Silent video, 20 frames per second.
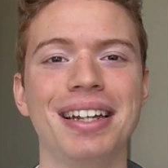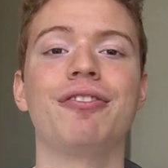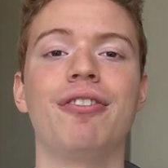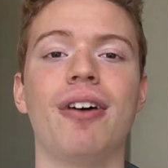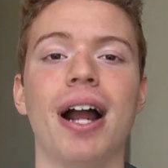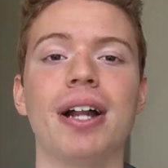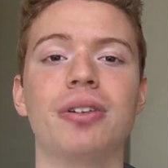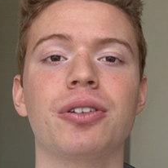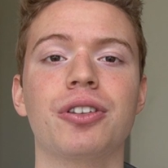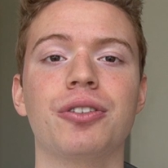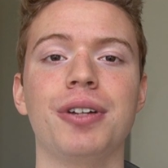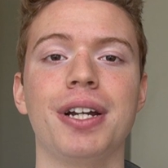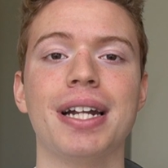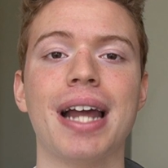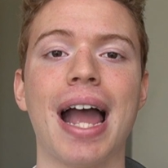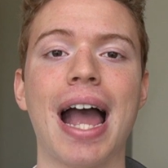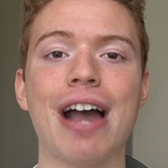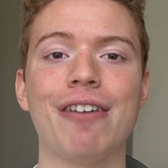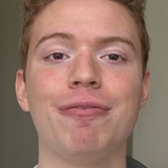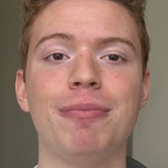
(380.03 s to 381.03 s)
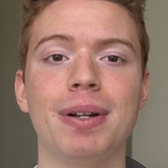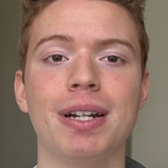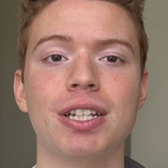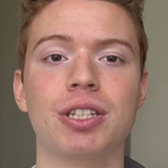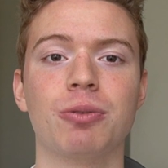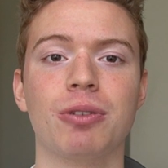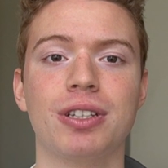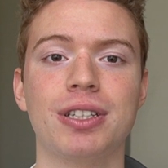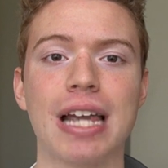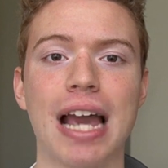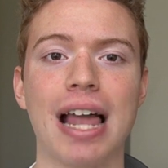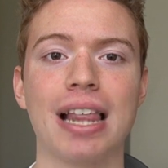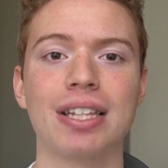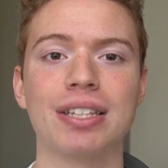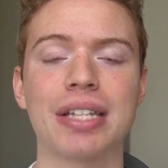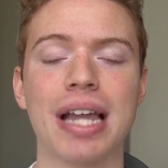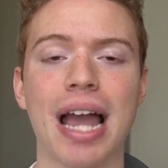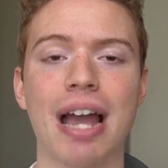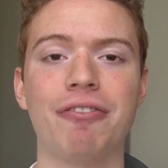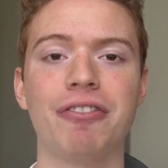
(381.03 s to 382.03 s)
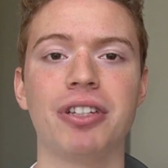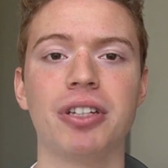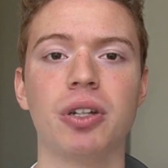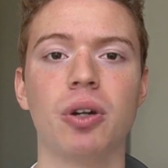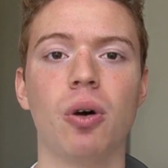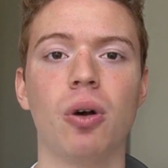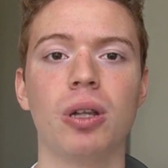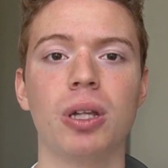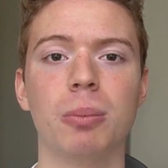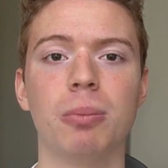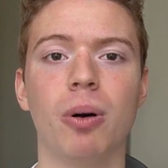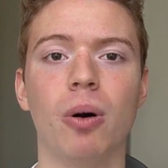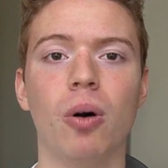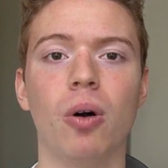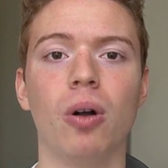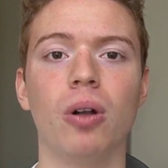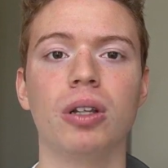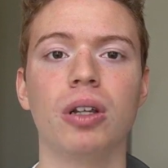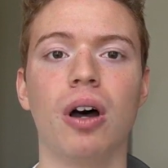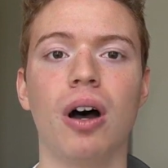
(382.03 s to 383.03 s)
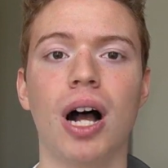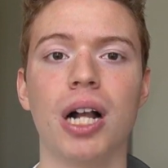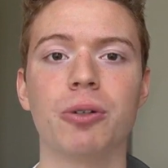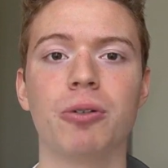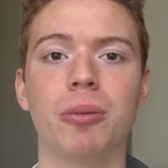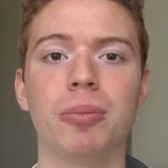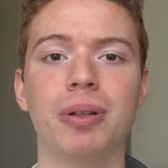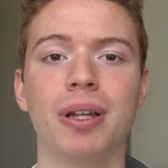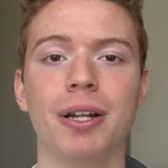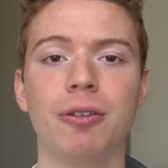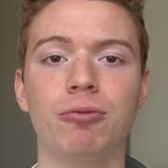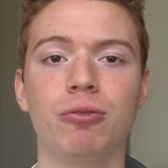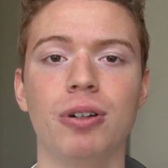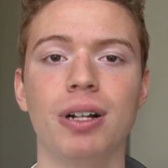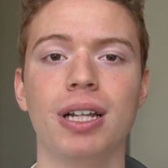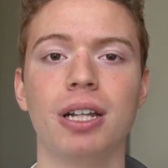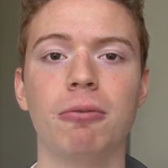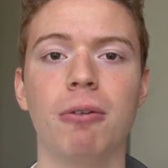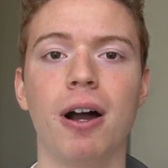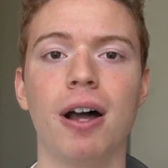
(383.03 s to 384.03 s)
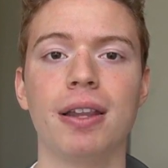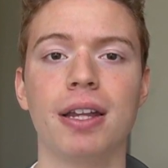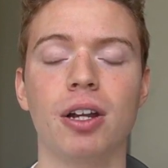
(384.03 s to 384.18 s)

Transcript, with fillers: The final three and a half minutes with Dallas having the goalie pulled, Ottawa played really well.